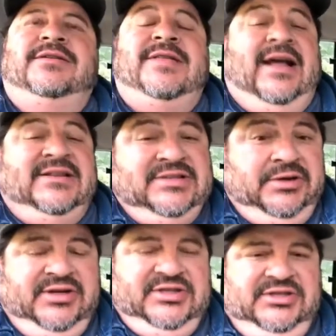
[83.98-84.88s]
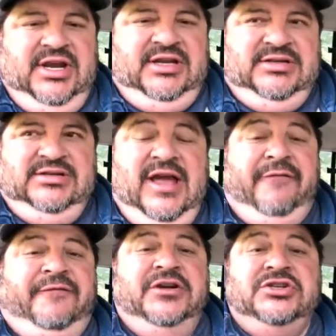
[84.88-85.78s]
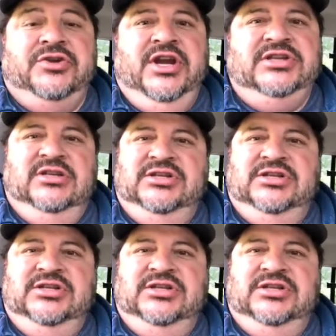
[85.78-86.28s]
that serious change, that frustration